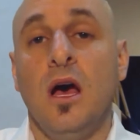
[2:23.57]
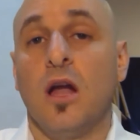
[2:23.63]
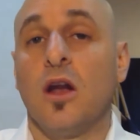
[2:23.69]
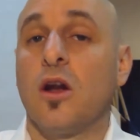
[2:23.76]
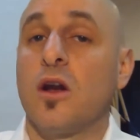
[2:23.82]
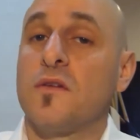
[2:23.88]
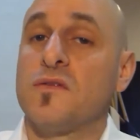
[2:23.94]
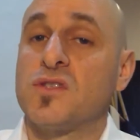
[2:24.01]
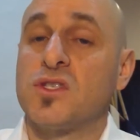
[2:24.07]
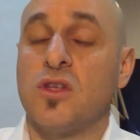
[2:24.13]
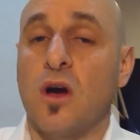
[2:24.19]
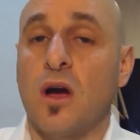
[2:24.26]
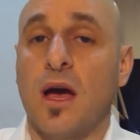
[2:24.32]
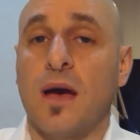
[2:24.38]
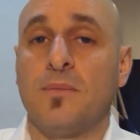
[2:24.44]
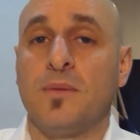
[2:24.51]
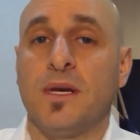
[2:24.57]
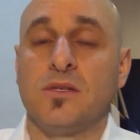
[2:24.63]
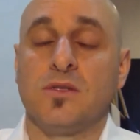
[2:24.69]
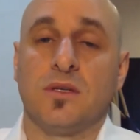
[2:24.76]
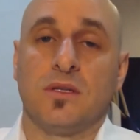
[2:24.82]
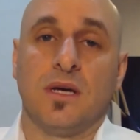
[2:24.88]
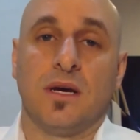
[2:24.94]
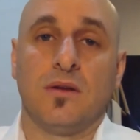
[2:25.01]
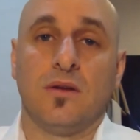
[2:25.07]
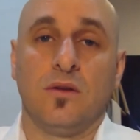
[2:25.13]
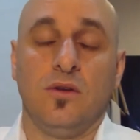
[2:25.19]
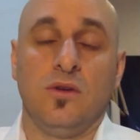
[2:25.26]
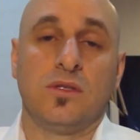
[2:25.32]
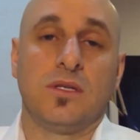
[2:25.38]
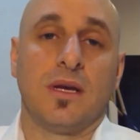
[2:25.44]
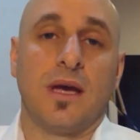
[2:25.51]
a lot of stock updates are done
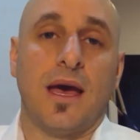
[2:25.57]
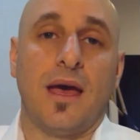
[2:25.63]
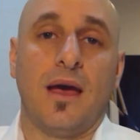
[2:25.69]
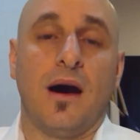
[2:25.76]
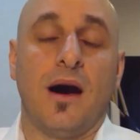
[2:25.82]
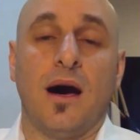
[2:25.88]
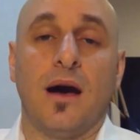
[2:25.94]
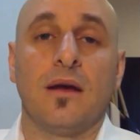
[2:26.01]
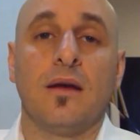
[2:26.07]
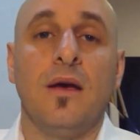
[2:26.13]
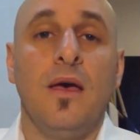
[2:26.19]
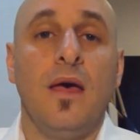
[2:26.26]
using AI.